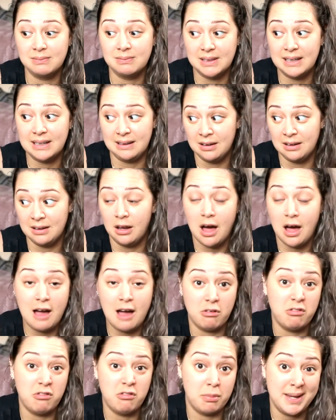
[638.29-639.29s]
in the life
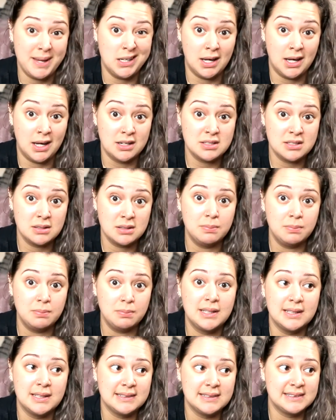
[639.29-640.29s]
of a peanut,
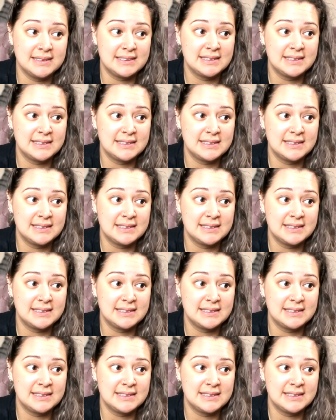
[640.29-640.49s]
because